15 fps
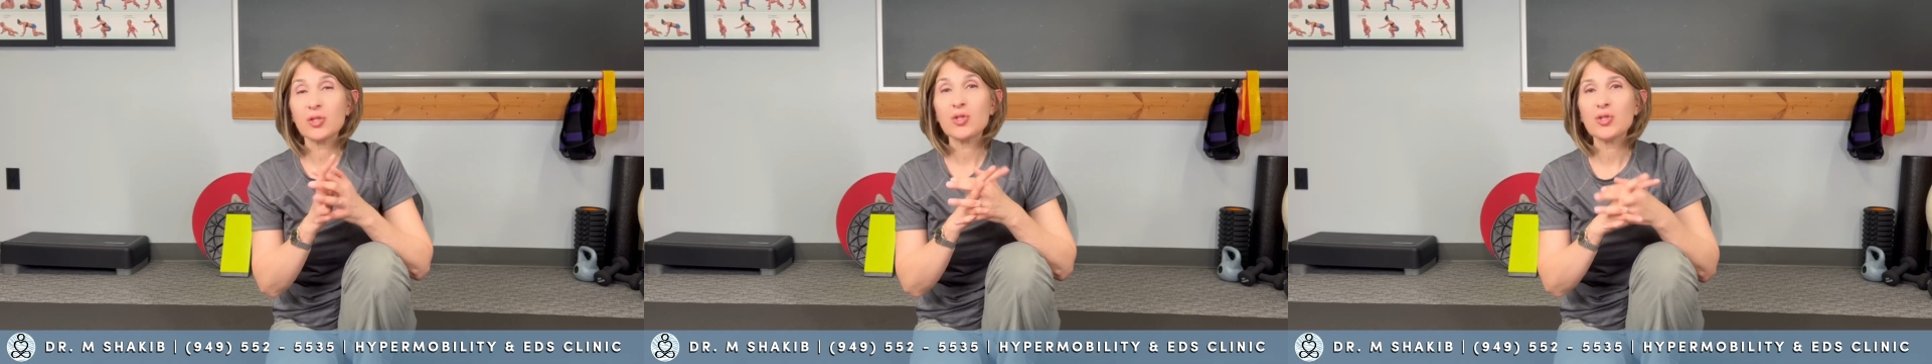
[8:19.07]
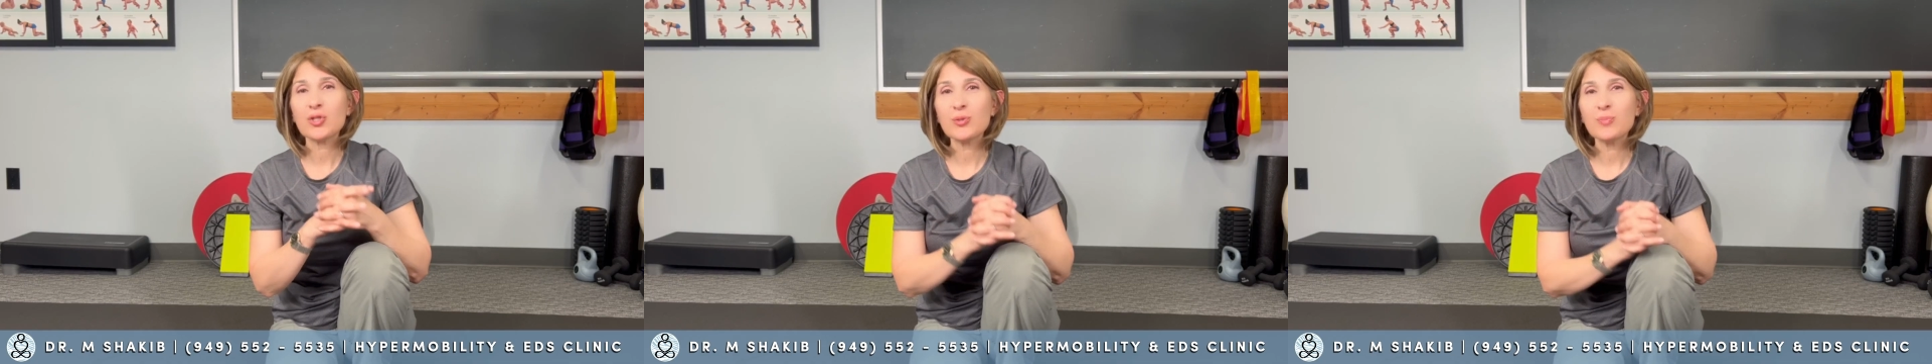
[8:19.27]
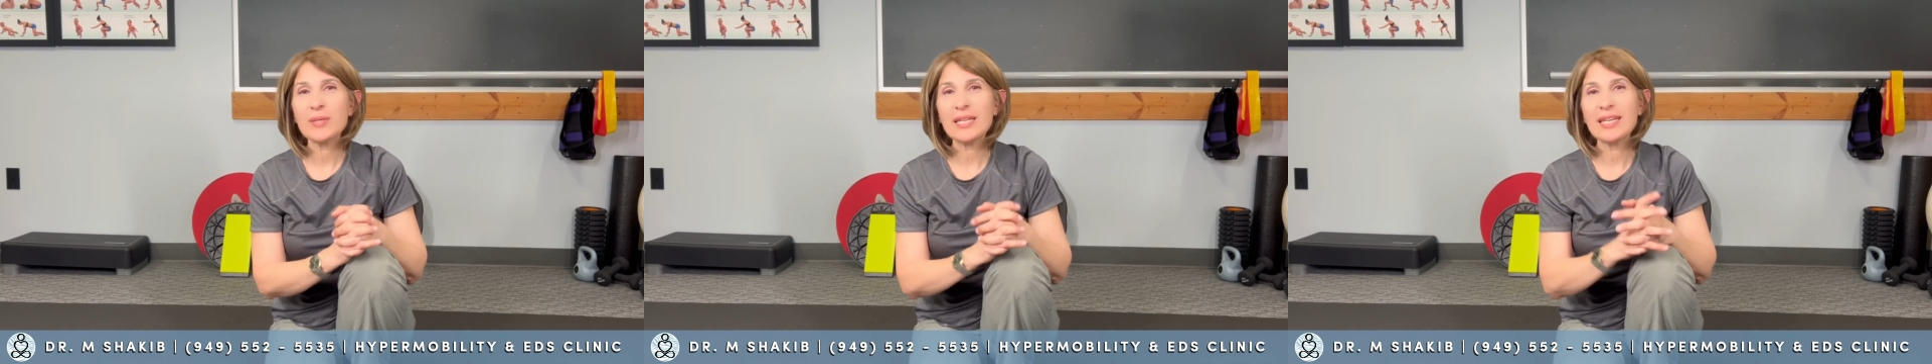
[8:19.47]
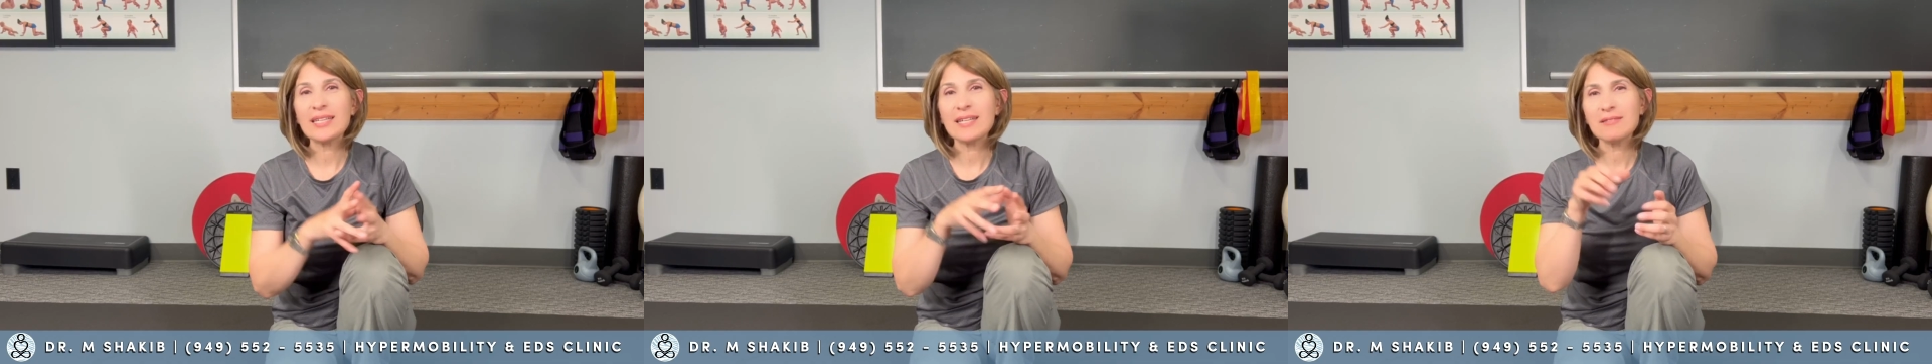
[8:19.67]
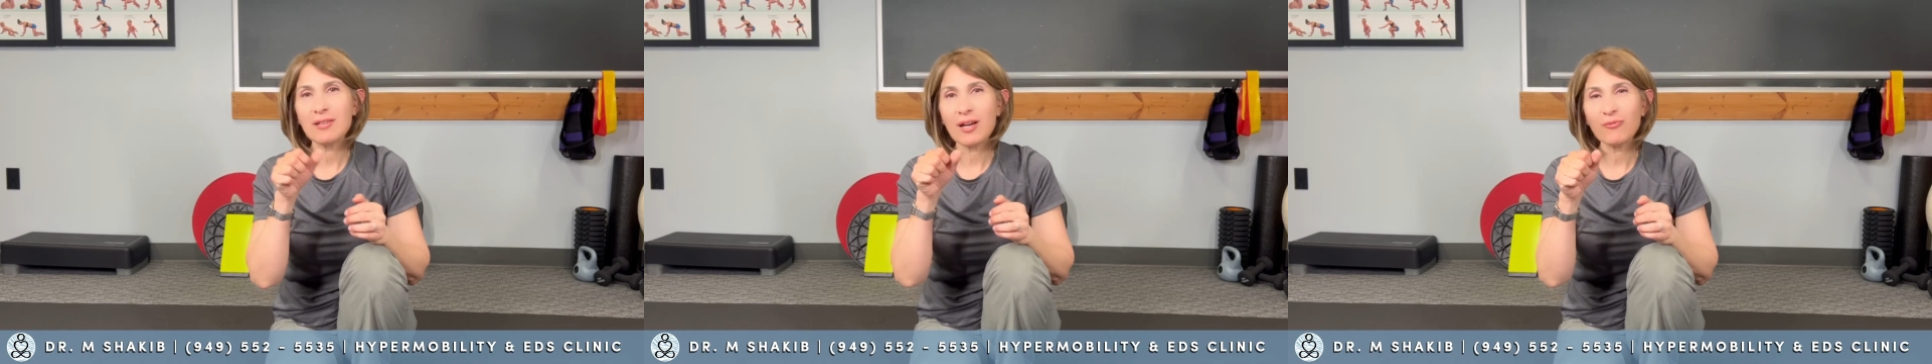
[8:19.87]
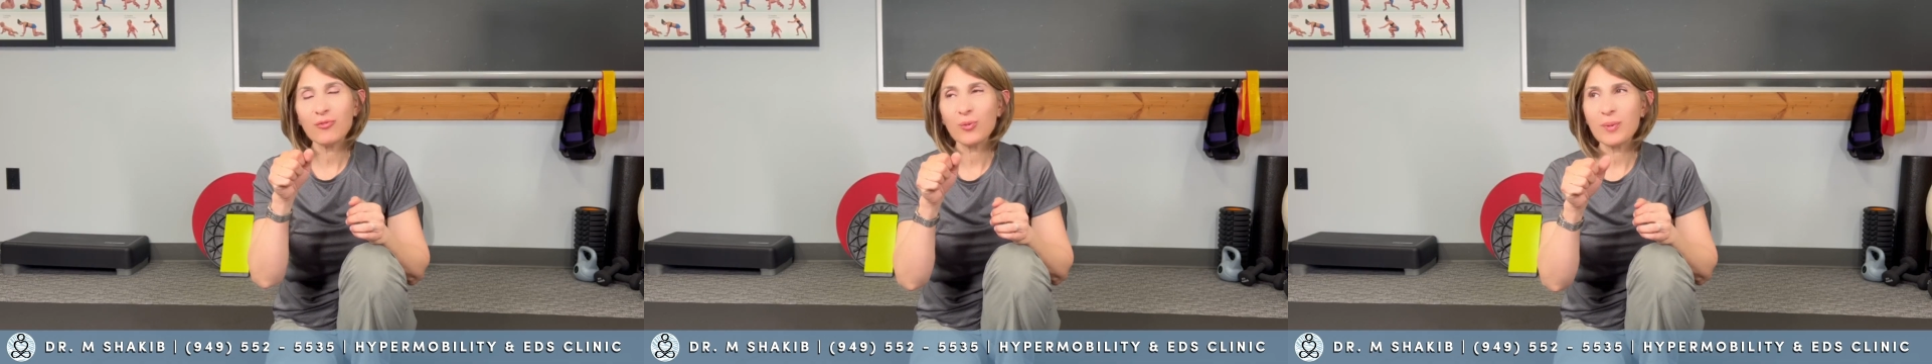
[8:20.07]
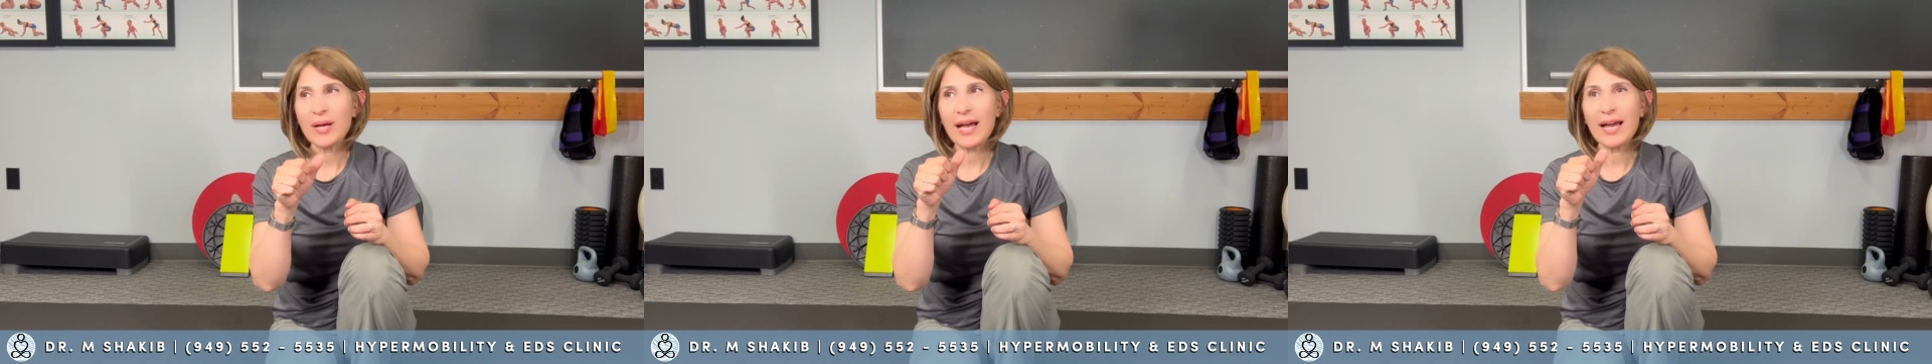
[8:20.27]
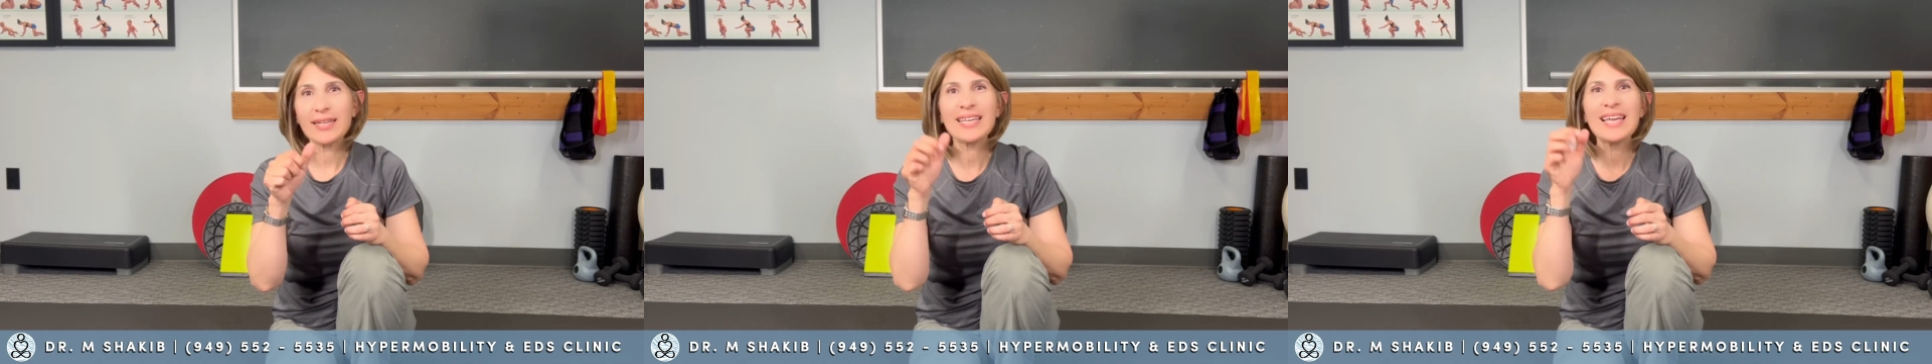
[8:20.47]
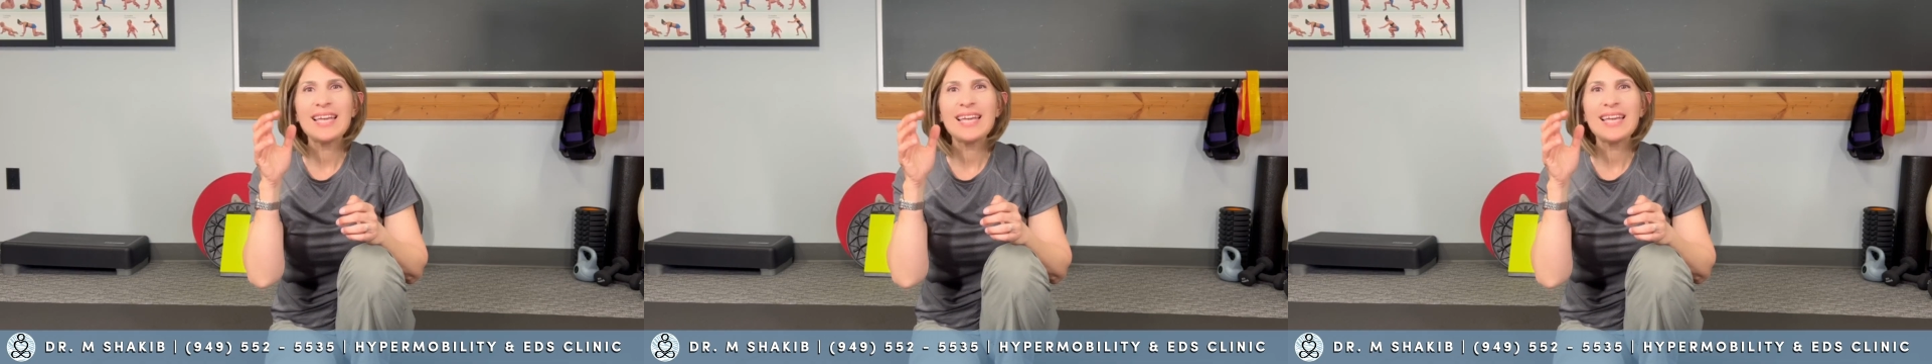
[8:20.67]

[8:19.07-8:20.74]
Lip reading: should be in a duffel bag